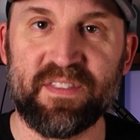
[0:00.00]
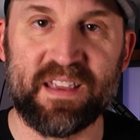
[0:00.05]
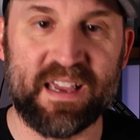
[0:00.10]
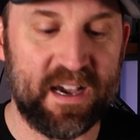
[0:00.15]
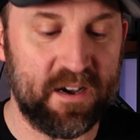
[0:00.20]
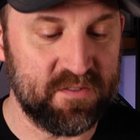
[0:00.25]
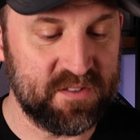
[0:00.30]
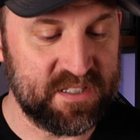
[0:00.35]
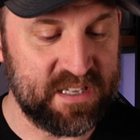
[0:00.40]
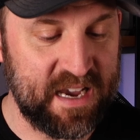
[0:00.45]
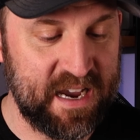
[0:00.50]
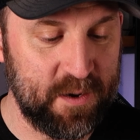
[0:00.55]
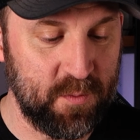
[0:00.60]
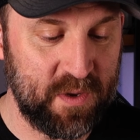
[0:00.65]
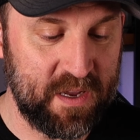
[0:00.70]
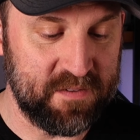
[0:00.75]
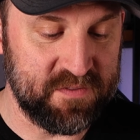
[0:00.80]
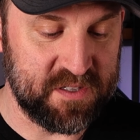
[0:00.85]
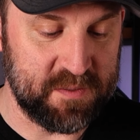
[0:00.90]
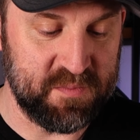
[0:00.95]
on the outside.
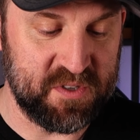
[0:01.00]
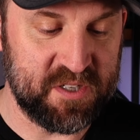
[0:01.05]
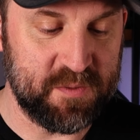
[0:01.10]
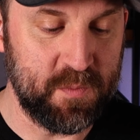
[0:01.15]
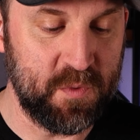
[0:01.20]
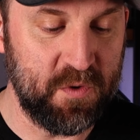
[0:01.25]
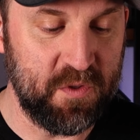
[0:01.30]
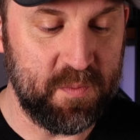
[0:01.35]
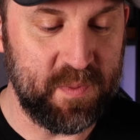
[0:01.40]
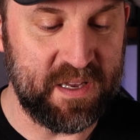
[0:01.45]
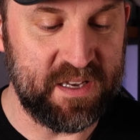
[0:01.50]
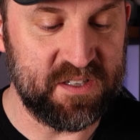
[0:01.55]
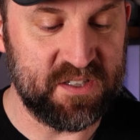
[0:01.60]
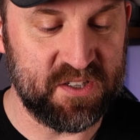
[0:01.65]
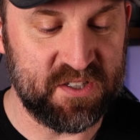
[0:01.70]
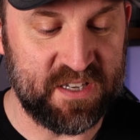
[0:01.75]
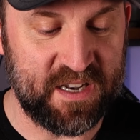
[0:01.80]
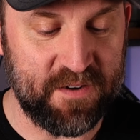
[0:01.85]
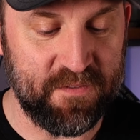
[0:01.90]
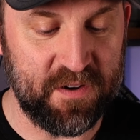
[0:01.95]
We have some smooth
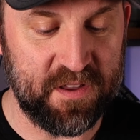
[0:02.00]
pieces and